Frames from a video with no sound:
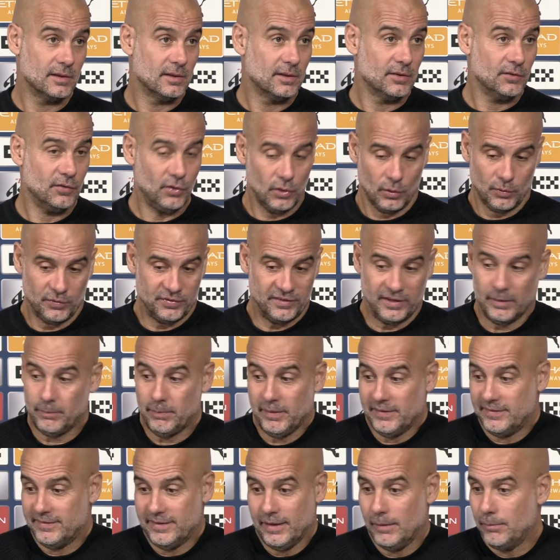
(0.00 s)
So step by
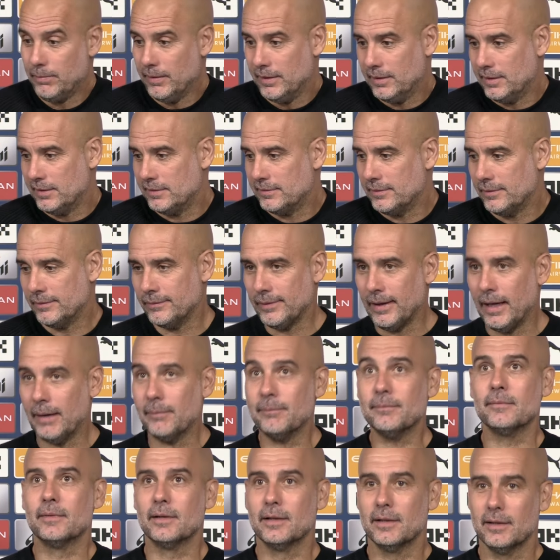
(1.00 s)
step, but
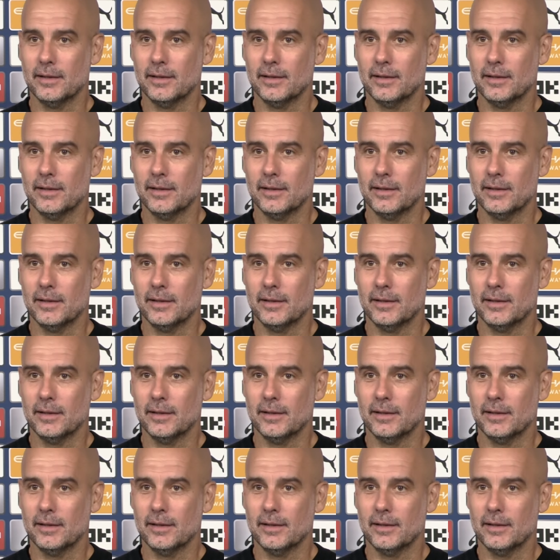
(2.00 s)
I'm